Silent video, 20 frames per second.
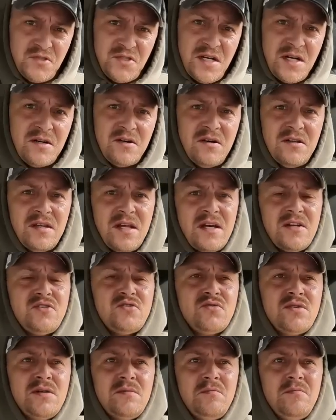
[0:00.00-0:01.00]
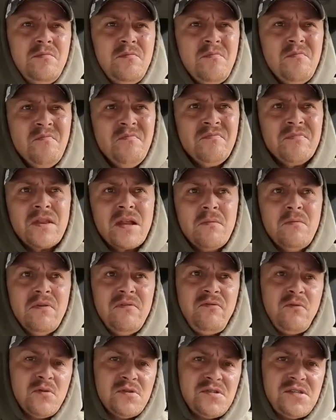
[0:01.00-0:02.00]
check on that trip
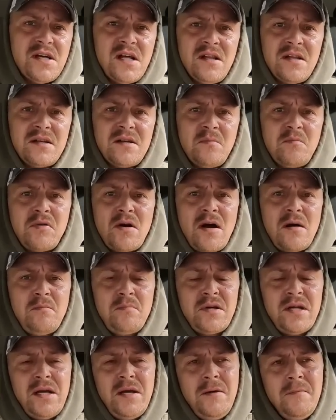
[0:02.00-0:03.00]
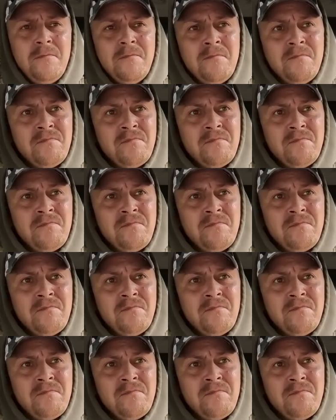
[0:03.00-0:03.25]
before selling the property.